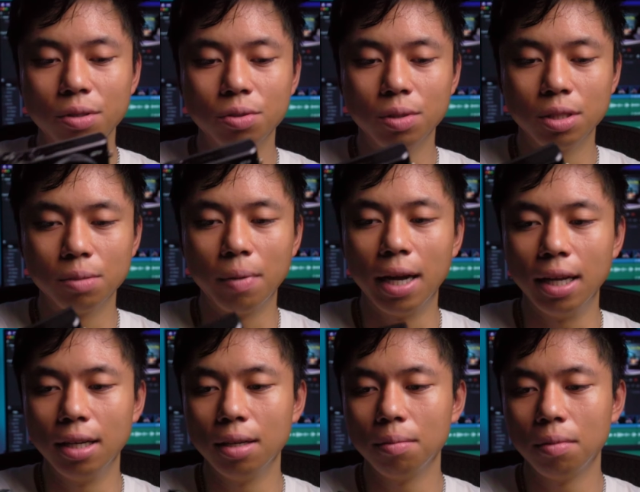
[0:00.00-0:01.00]
which one's
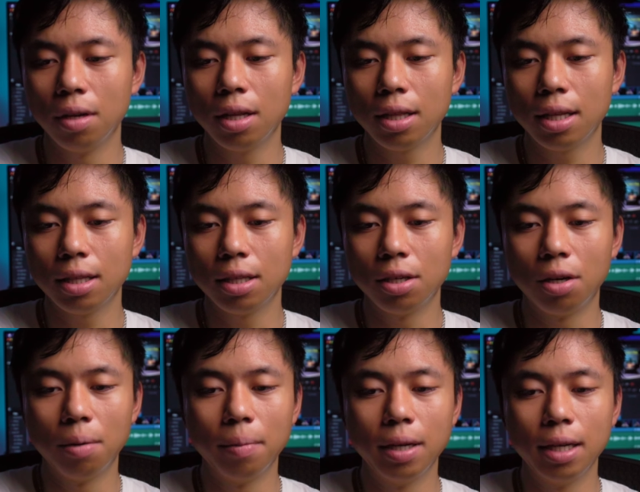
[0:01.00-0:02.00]
mine, not that there
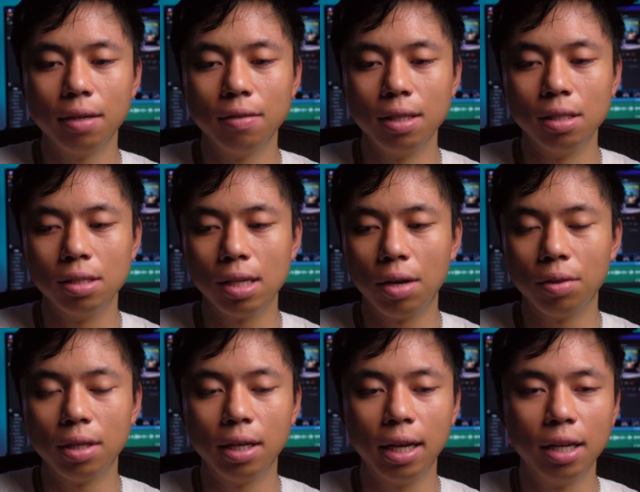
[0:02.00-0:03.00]
are many of these
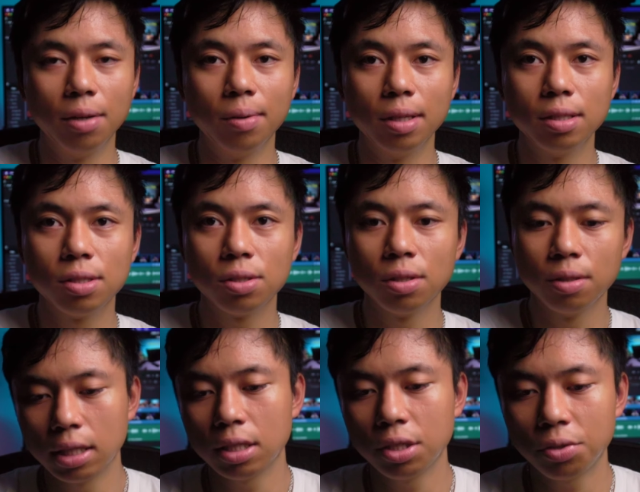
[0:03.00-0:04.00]
out there anyways.
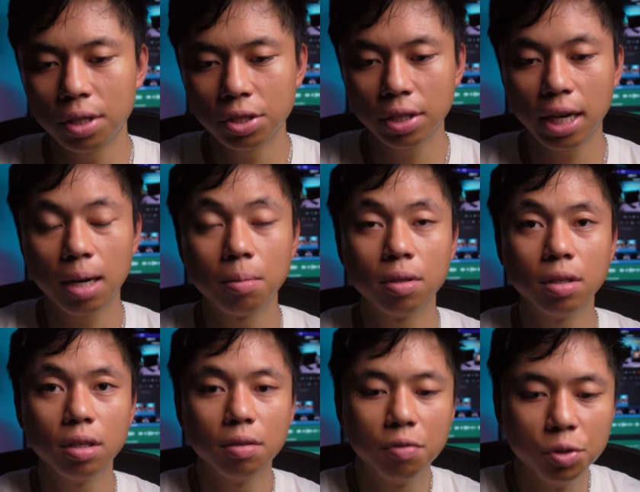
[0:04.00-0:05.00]
Accessorize your camera
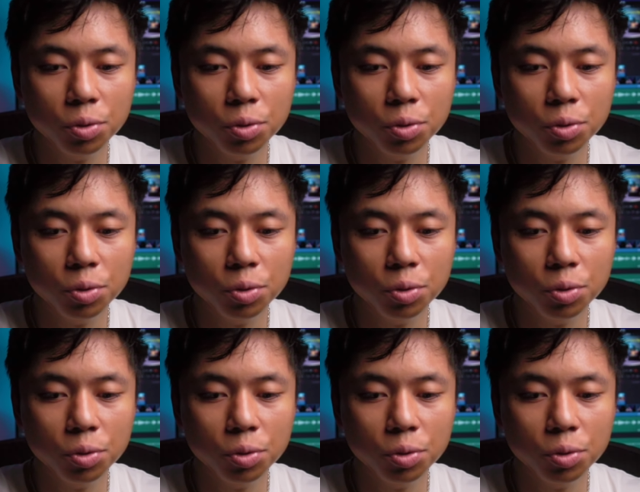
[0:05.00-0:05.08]
if